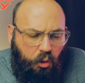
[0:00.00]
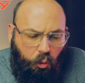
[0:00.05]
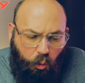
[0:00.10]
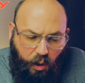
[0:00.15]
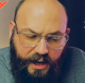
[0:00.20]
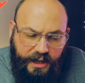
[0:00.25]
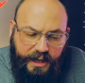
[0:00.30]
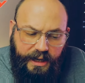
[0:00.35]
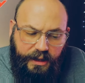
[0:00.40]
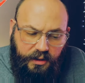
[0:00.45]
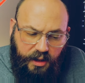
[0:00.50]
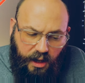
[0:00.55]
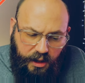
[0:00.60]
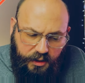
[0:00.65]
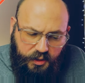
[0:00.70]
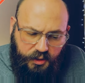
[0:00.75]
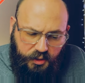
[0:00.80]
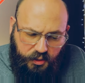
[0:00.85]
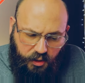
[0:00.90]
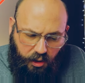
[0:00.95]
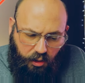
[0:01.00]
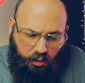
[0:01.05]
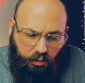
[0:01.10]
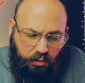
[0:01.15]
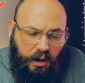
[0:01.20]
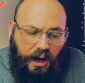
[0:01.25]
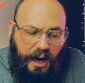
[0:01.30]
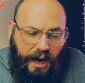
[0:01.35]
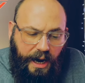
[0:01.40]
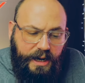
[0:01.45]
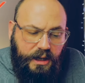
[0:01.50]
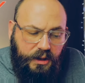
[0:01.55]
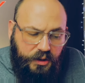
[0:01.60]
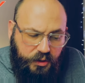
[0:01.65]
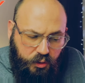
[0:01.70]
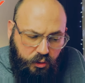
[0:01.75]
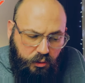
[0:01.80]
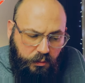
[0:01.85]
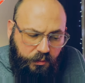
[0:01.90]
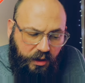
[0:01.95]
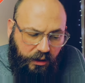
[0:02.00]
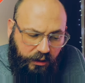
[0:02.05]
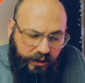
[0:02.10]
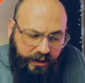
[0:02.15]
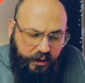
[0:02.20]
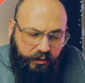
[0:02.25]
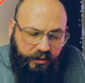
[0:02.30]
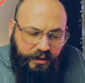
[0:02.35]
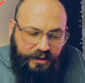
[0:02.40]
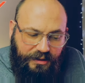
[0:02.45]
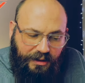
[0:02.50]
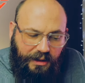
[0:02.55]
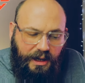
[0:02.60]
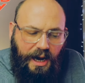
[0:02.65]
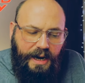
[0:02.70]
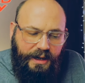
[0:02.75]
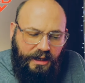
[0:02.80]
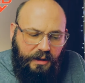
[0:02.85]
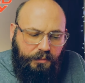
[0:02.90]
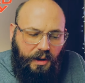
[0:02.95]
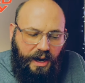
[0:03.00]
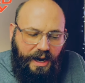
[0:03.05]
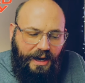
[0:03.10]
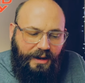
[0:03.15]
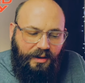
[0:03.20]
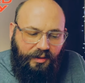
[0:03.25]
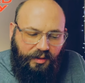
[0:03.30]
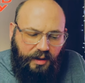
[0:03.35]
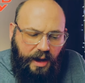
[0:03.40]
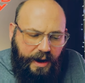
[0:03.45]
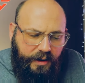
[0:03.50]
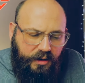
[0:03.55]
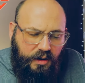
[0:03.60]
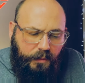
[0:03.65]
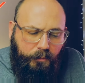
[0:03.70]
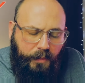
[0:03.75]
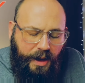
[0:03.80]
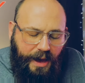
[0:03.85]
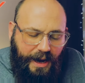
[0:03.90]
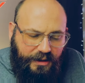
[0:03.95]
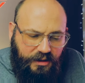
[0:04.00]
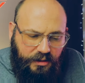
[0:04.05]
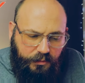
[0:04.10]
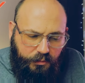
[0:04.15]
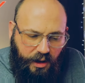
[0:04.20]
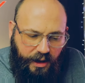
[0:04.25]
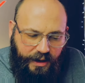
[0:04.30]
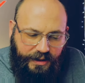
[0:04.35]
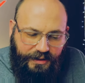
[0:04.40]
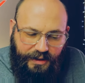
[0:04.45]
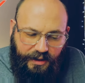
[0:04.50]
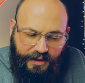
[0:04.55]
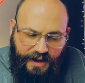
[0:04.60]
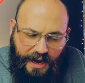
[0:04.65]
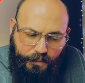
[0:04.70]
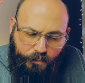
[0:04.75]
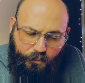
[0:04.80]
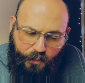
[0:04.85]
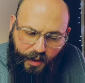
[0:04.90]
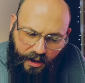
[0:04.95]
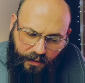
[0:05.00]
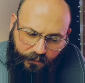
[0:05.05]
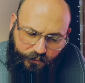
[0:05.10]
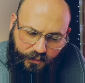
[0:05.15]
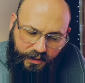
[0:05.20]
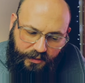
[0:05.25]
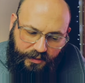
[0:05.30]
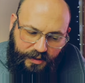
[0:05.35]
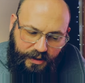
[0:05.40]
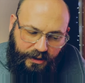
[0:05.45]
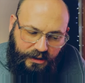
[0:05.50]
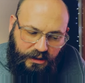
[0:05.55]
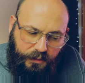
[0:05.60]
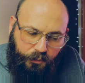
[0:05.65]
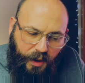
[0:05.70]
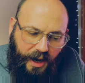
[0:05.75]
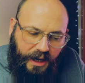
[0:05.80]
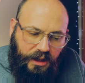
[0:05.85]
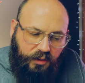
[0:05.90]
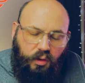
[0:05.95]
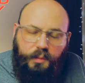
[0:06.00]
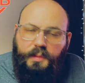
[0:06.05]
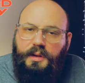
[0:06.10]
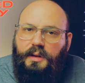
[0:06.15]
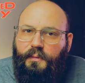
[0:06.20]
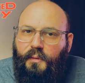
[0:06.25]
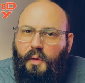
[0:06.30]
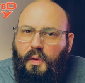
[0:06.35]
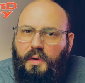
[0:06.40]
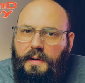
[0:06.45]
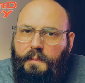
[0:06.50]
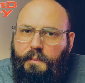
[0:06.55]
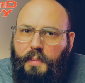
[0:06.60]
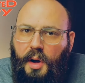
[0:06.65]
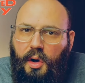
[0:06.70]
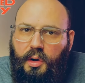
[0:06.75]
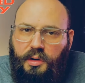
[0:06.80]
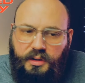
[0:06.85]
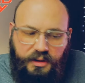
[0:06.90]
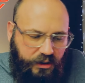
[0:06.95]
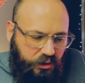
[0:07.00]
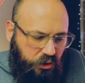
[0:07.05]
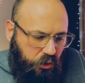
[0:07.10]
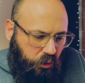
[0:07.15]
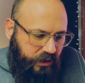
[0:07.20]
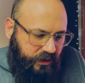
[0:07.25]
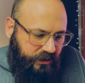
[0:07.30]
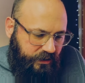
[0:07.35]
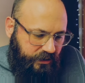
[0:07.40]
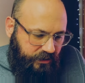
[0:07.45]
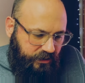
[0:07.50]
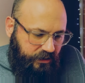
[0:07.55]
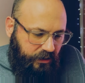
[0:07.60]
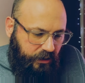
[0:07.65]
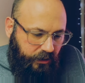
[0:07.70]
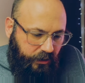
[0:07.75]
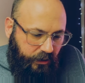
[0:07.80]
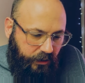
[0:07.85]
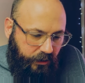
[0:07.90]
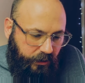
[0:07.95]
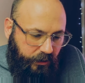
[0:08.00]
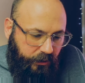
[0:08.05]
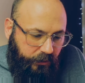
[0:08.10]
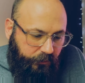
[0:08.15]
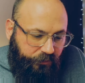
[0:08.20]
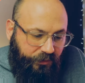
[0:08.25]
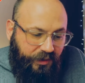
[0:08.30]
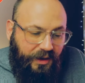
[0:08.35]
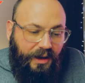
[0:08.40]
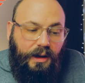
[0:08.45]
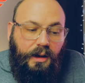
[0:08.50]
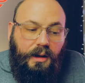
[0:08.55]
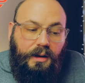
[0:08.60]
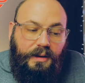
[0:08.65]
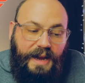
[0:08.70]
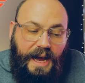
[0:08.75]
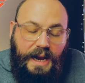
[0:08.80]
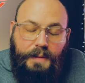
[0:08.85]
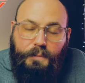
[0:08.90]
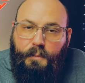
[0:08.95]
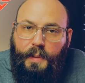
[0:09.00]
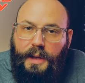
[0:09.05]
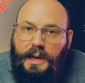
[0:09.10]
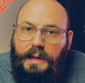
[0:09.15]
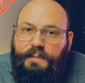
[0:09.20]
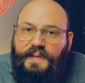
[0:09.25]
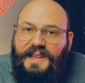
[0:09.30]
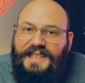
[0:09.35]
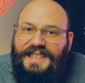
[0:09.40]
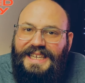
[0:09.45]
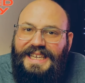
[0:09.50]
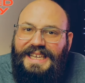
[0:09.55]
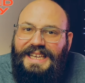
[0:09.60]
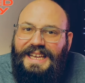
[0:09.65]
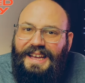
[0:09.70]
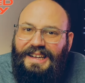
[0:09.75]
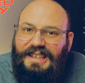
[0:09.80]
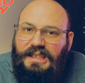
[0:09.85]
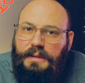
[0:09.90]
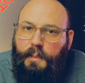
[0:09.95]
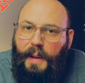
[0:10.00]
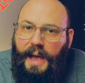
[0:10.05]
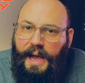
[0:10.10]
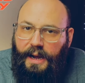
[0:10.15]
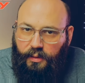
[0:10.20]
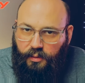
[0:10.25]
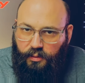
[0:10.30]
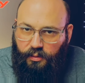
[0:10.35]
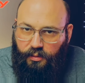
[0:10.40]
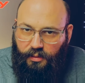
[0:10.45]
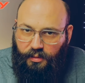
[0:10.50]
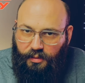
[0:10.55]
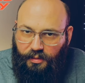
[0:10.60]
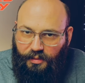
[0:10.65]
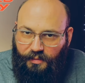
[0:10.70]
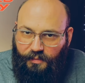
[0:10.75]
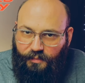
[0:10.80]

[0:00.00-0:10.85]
When he does so, I assume the leader is guided by a desire to maximize the net benefits he expects from his foreign policy choices. Net benefits he expects,